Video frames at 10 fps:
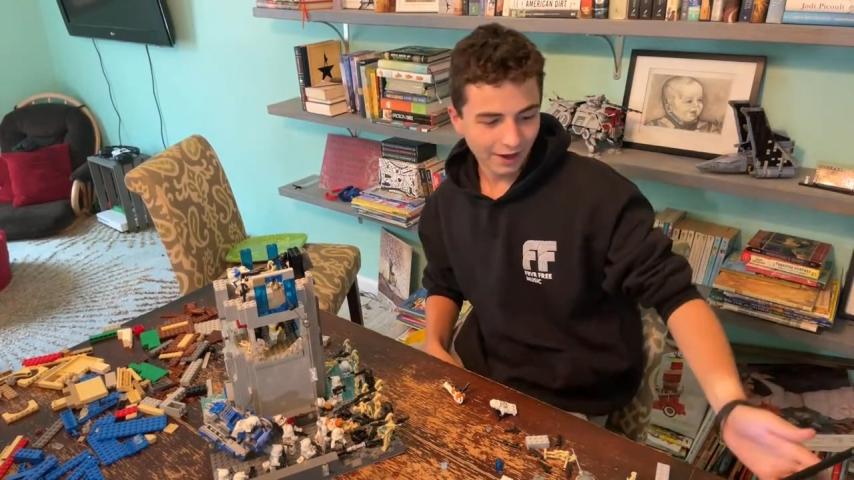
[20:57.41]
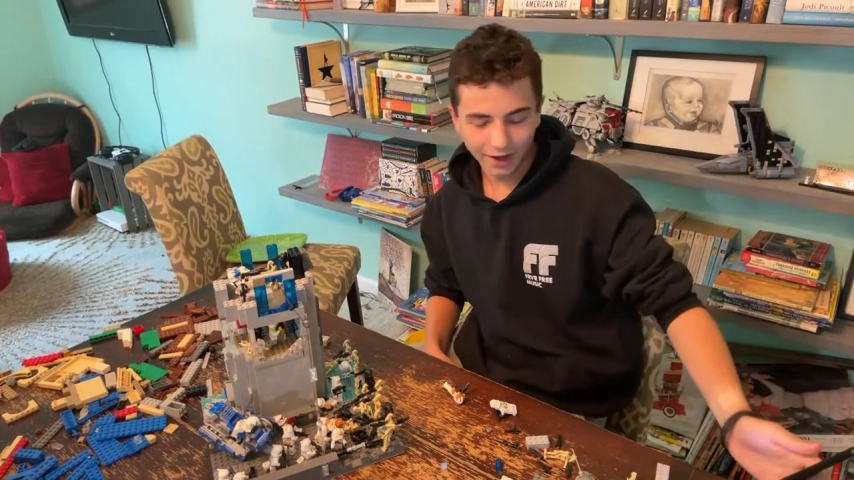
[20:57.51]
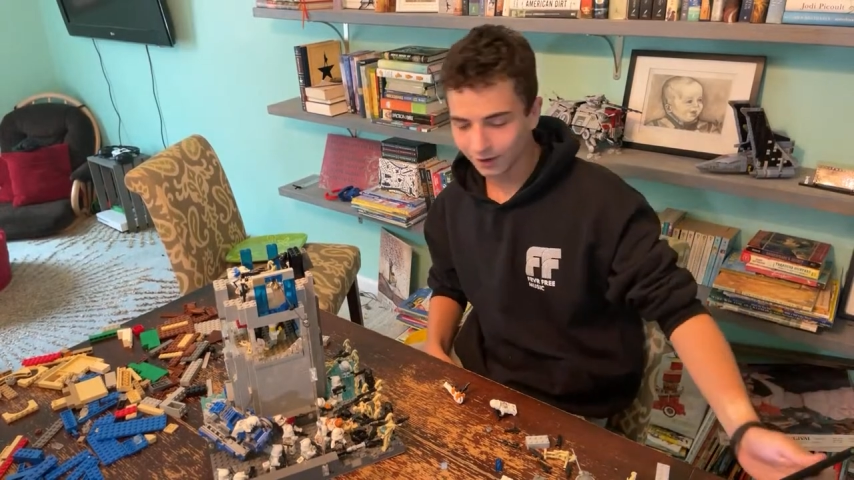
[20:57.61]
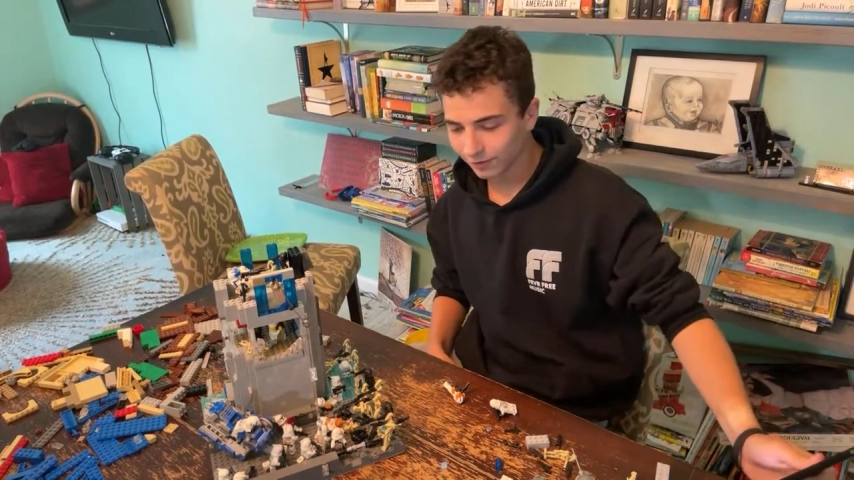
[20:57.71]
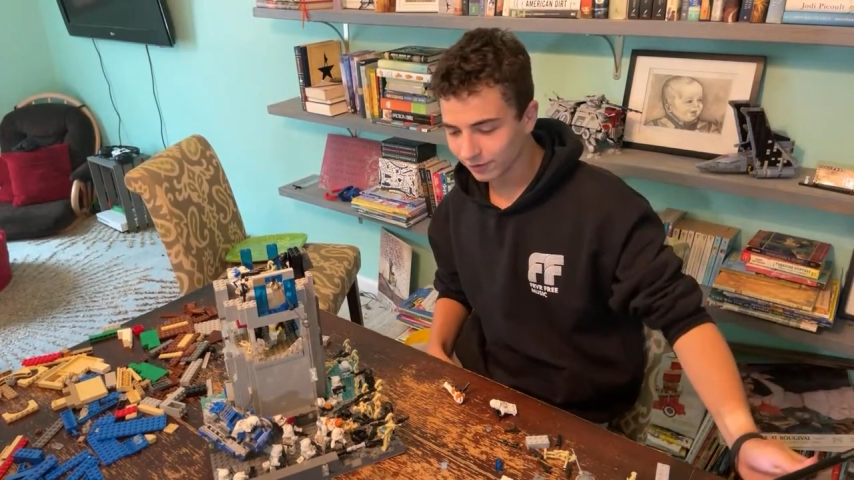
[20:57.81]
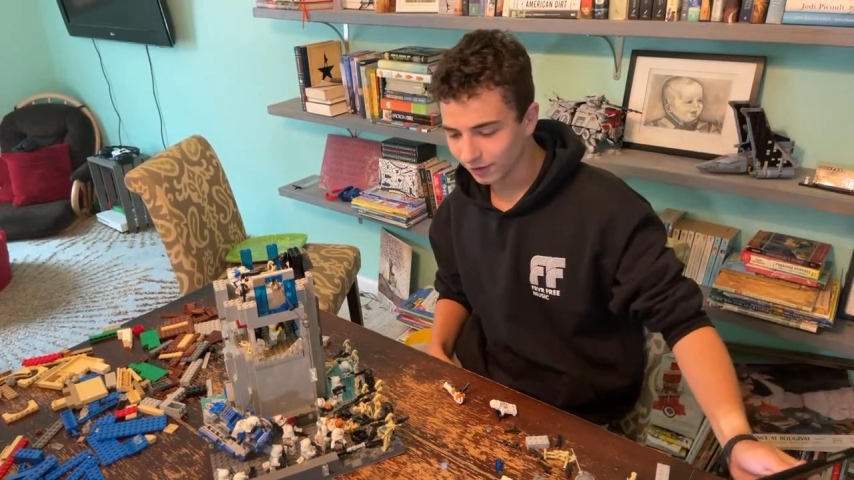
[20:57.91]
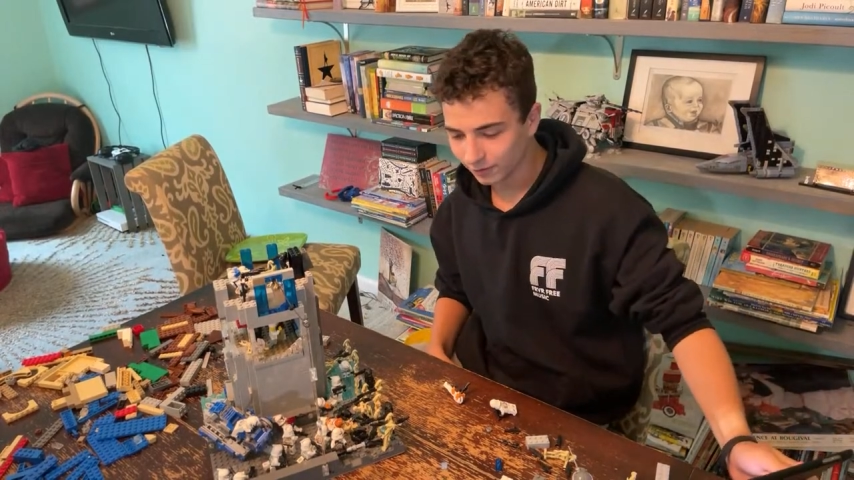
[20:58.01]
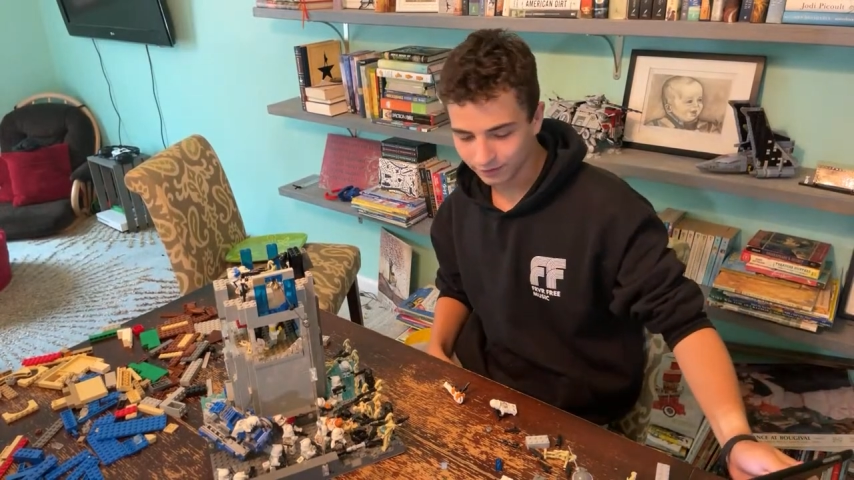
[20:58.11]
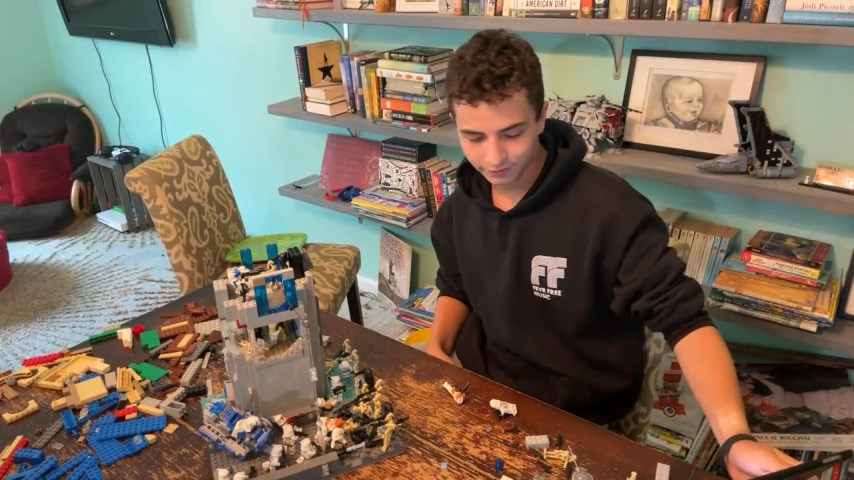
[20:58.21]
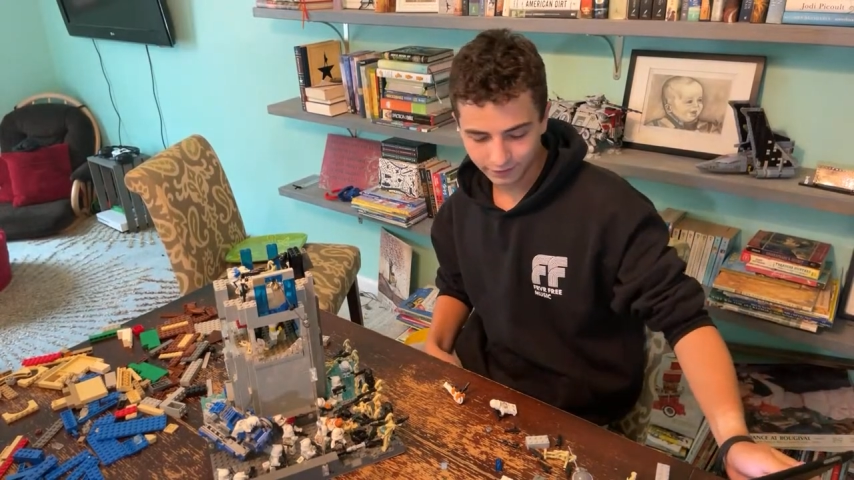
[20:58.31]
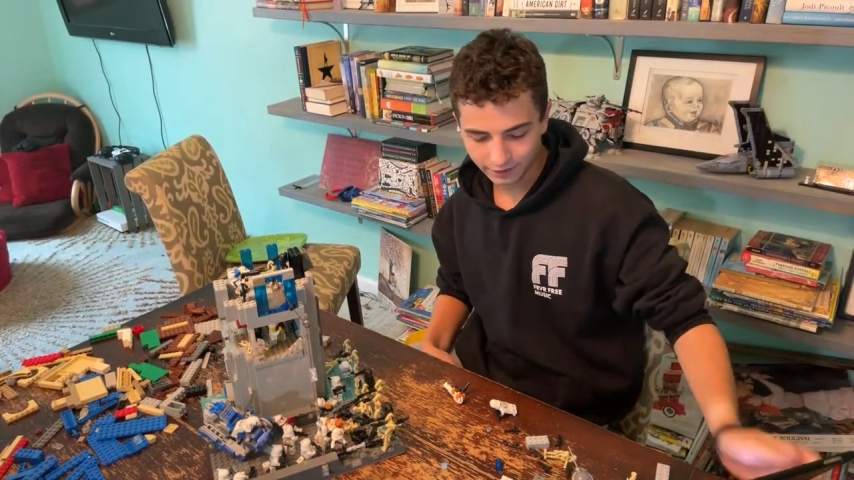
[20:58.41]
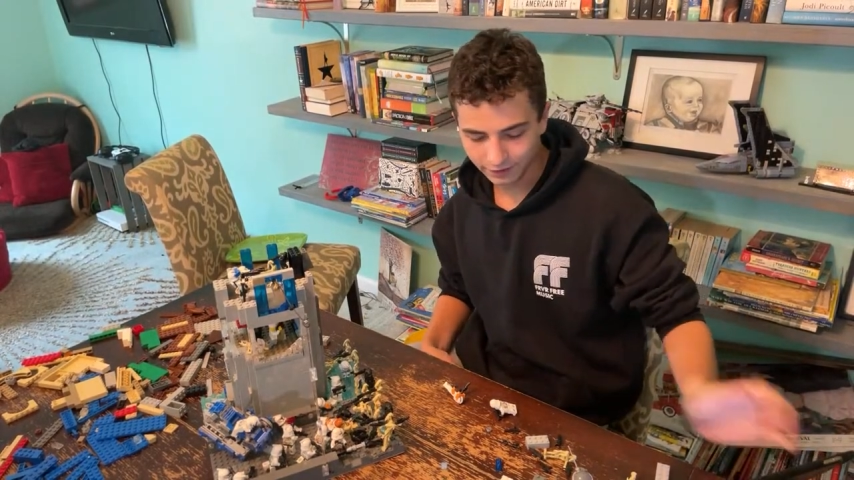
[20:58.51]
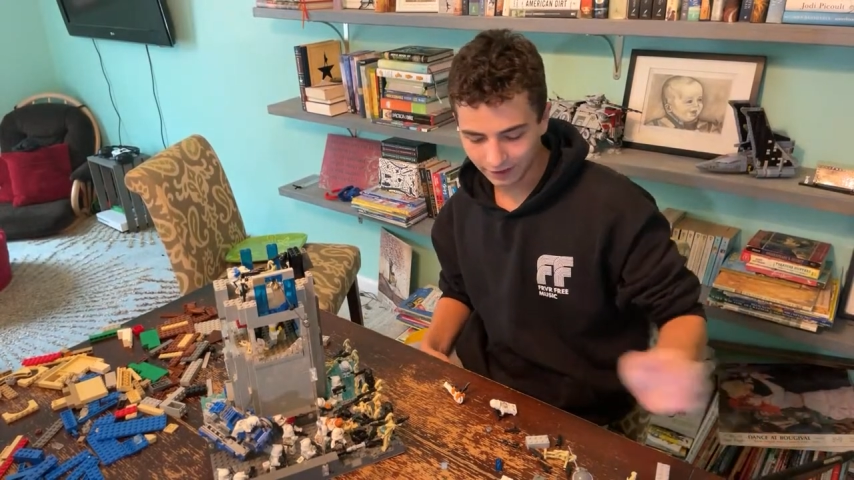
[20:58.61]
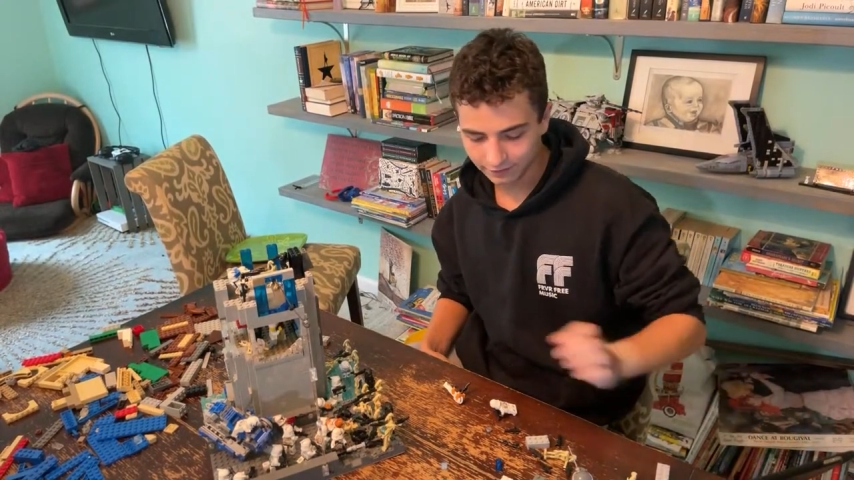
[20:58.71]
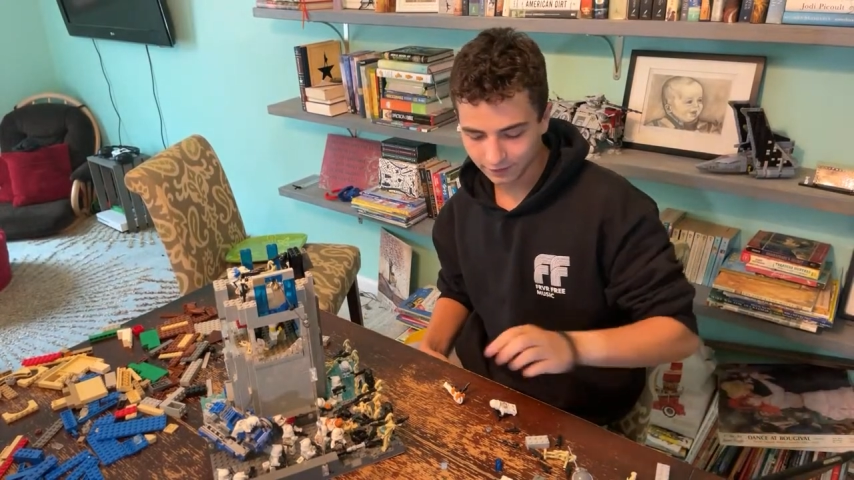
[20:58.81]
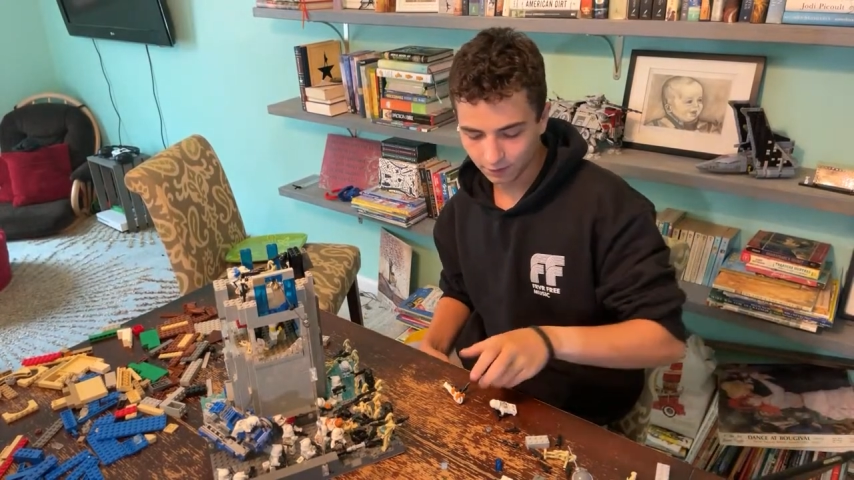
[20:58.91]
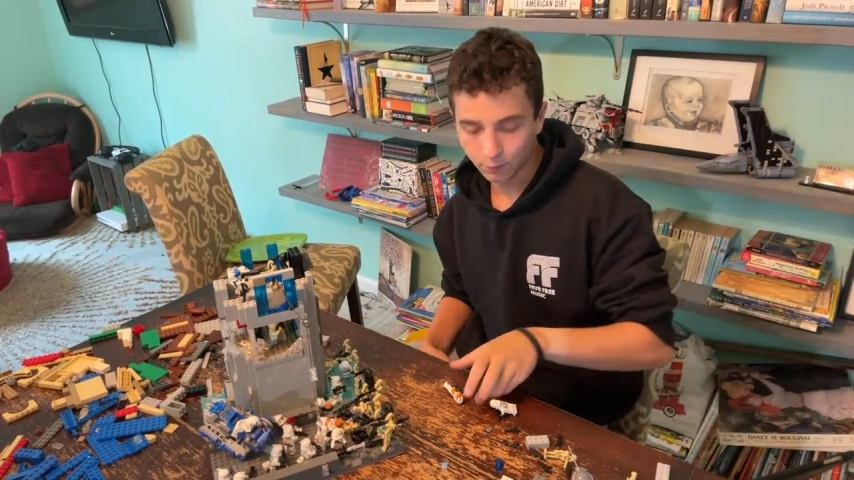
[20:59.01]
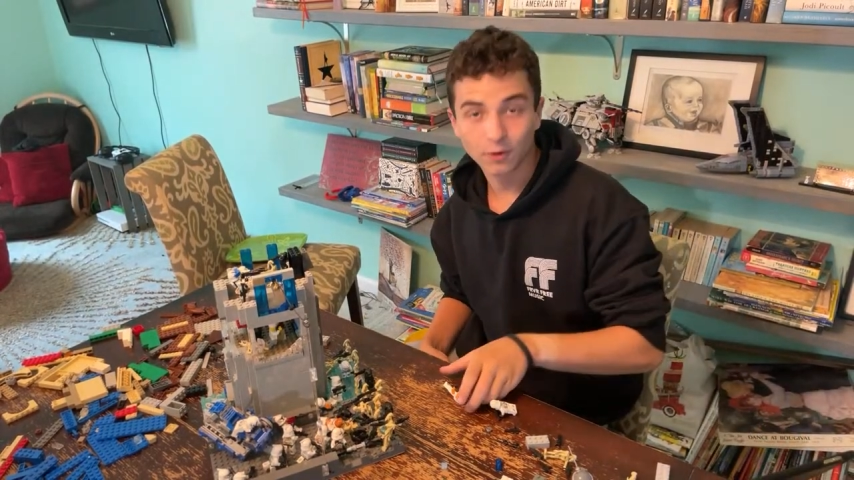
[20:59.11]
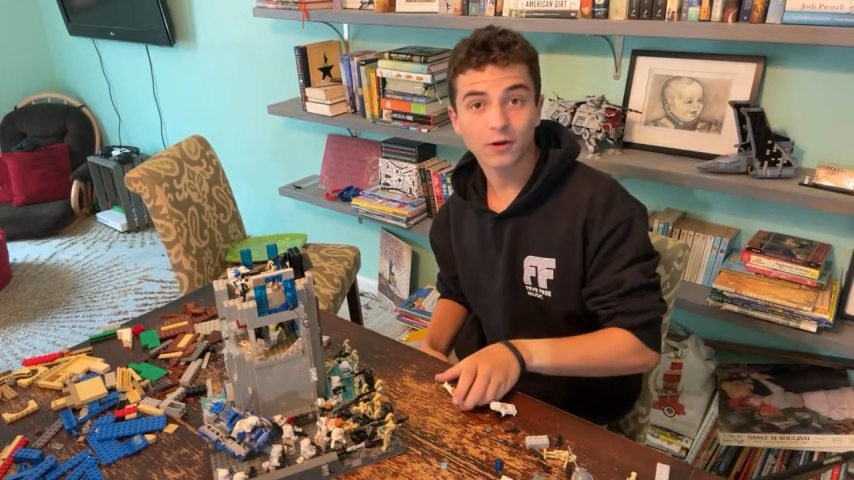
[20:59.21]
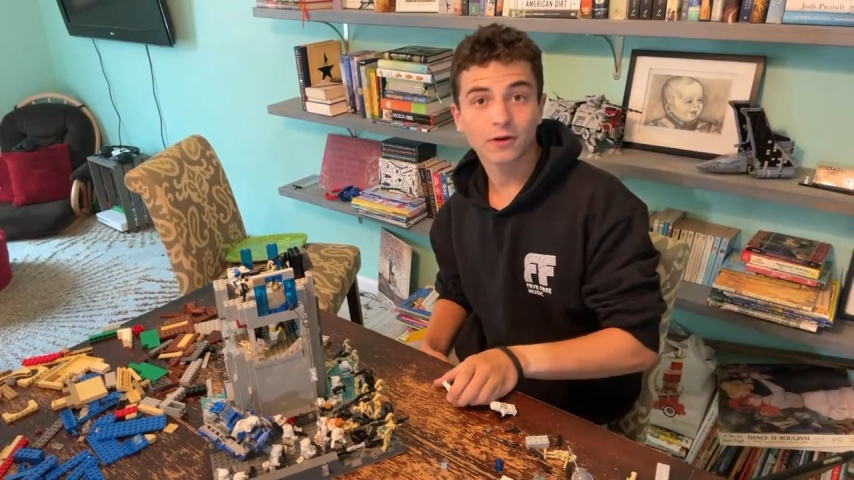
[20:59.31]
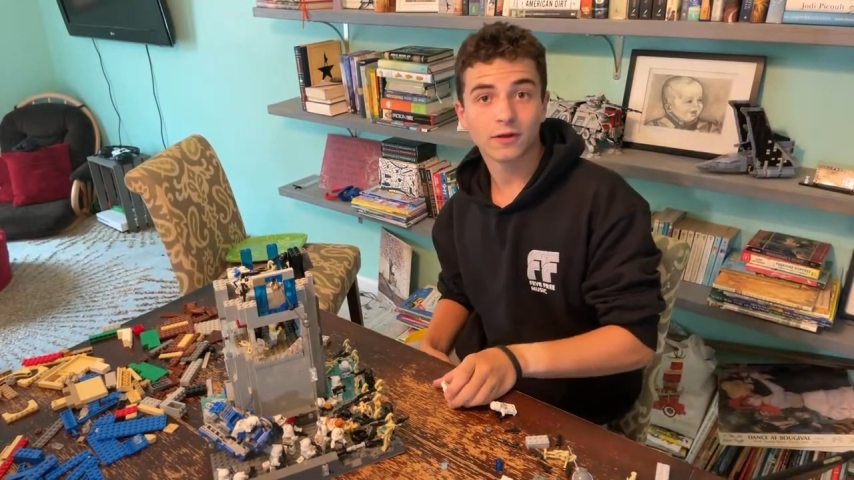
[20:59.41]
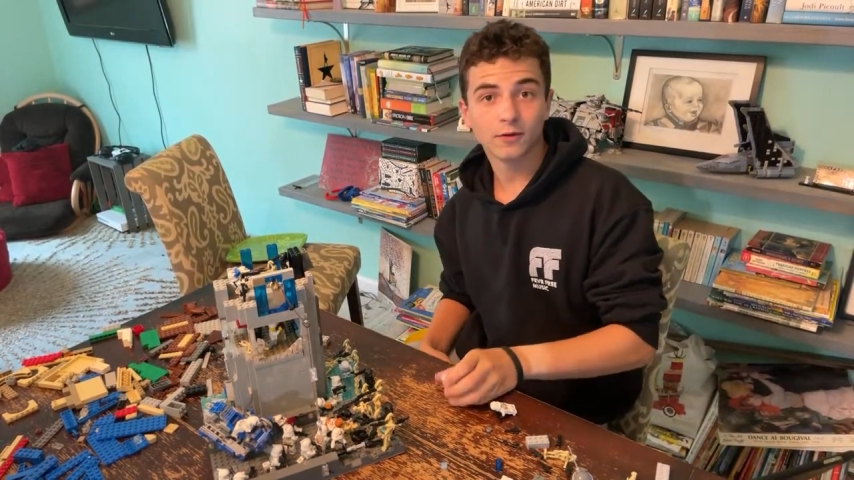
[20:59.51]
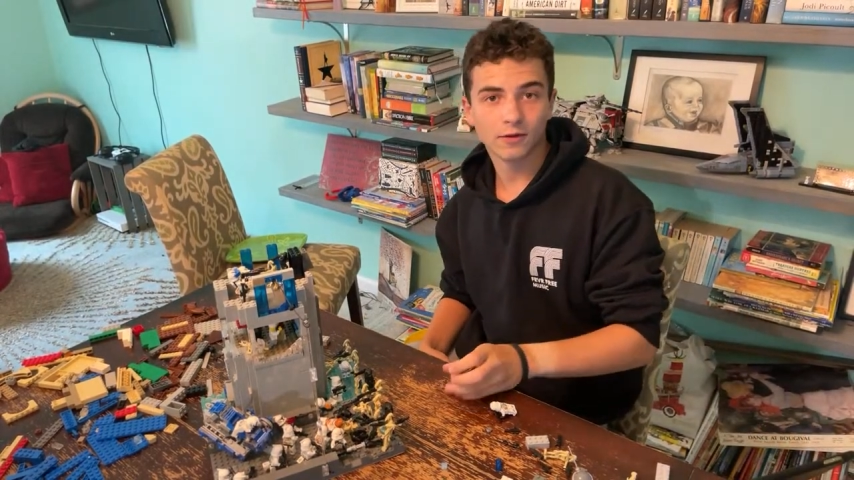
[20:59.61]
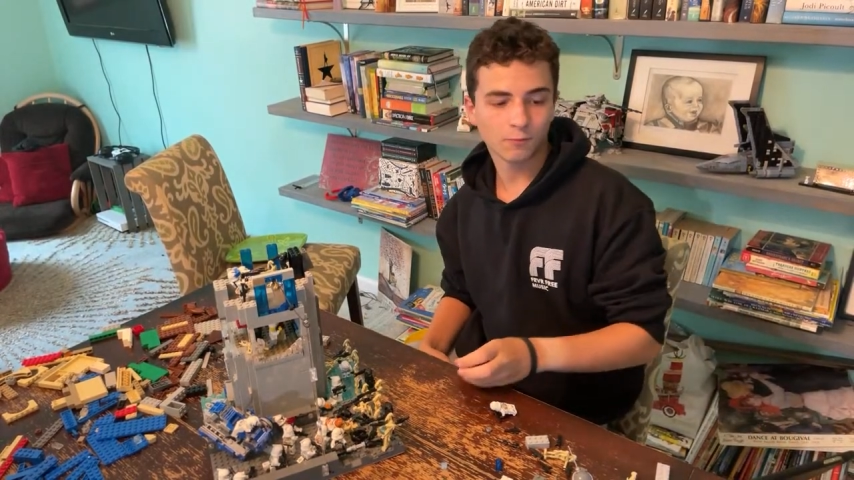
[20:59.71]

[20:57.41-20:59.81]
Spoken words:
I don't know if that's gonna work